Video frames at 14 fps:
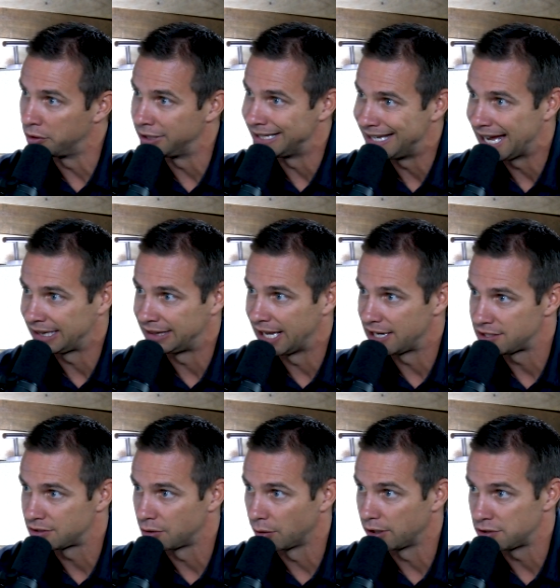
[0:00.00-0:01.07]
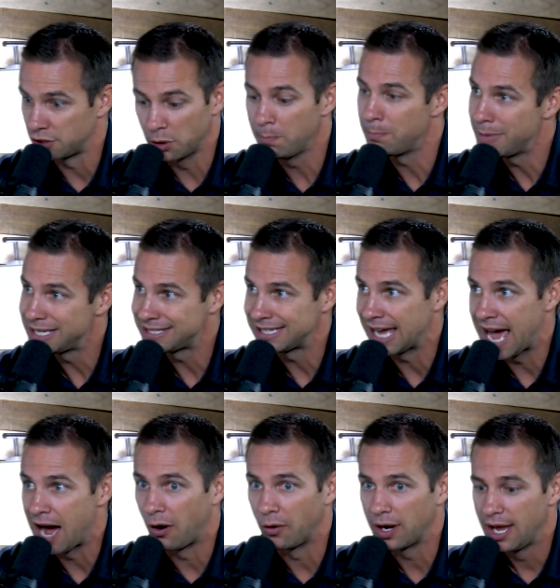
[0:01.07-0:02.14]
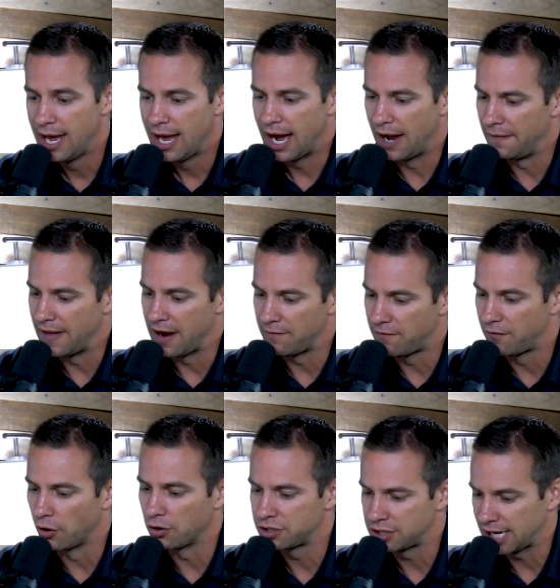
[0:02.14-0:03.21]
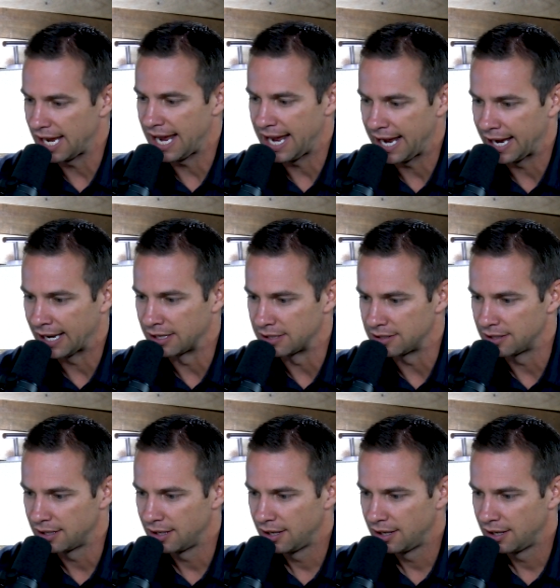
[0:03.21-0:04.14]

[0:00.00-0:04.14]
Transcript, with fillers: to get that story. So you're missing out on that firsthand